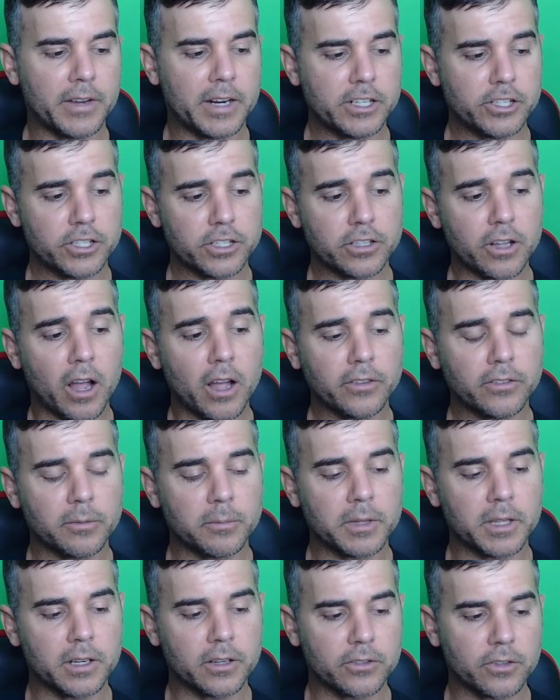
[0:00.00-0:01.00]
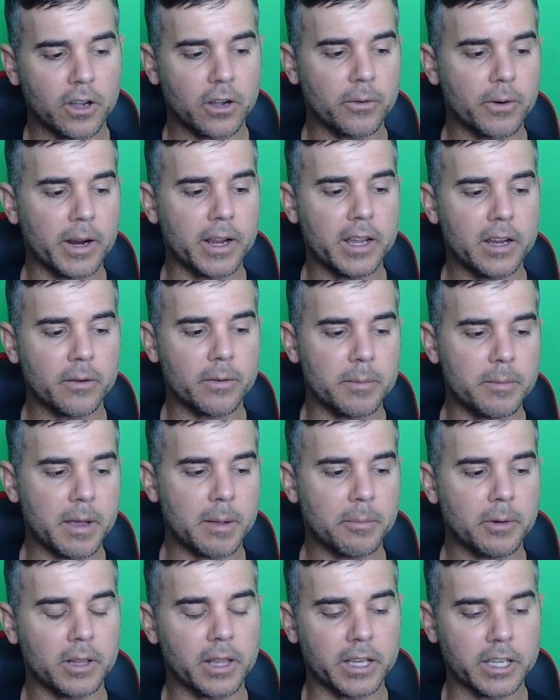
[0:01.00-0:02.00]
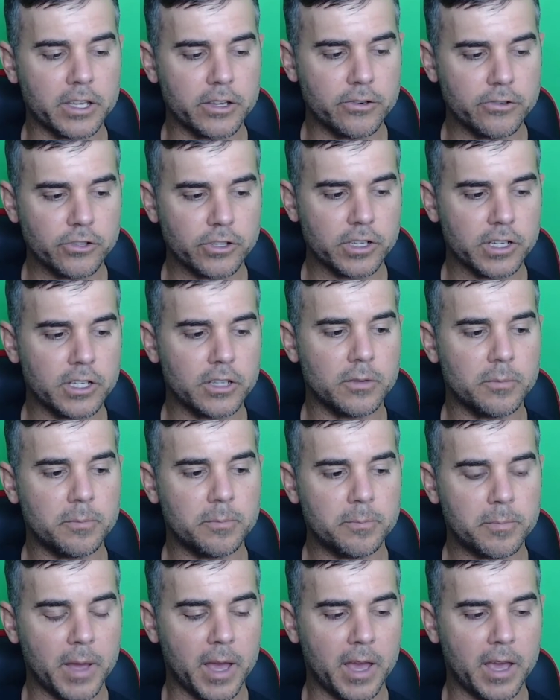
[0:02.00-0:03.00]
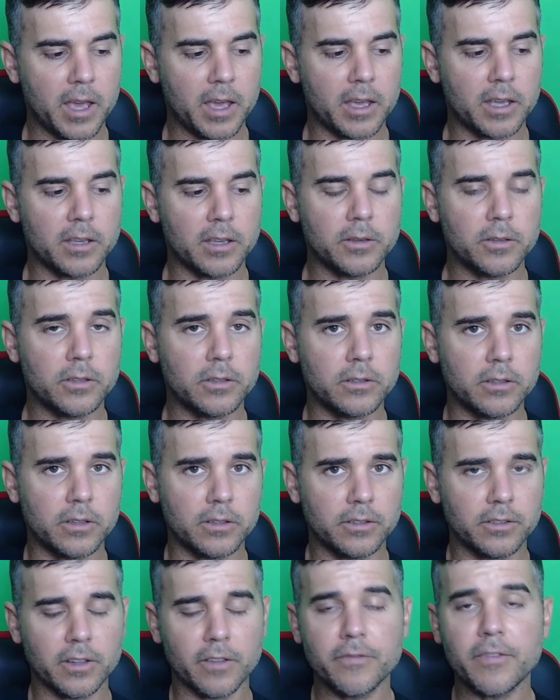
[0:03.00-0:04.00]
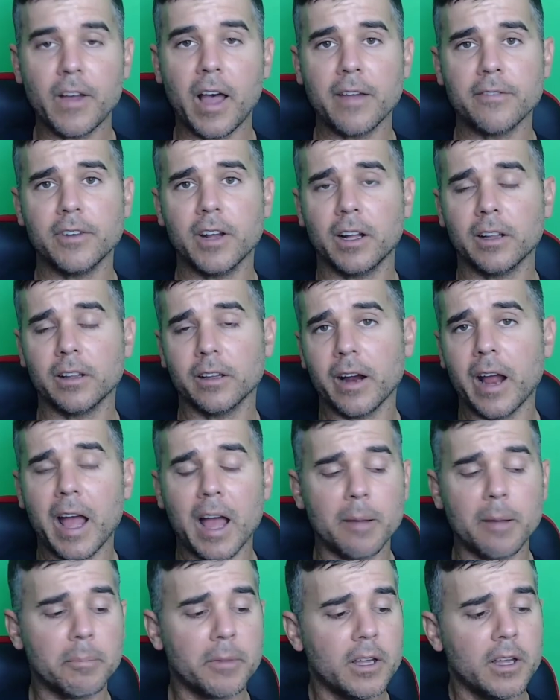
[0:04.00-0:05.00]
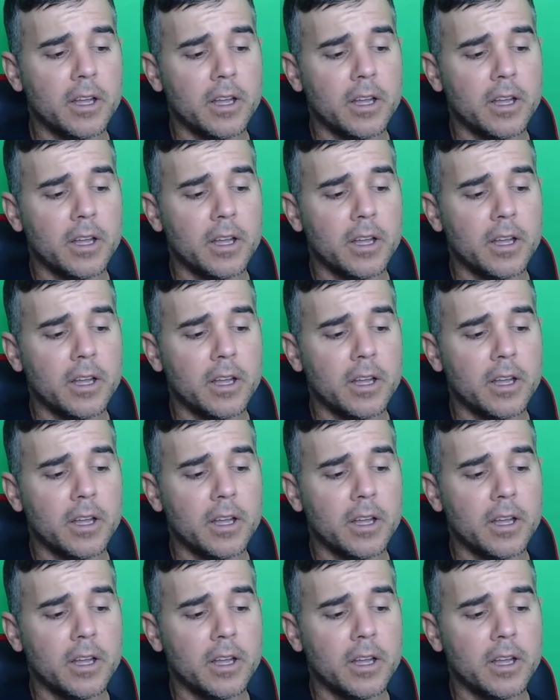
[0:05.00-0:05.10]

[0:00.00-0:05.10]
And it's just awesome that it's all right here. Remember, like usually you pay, this is a $5 app.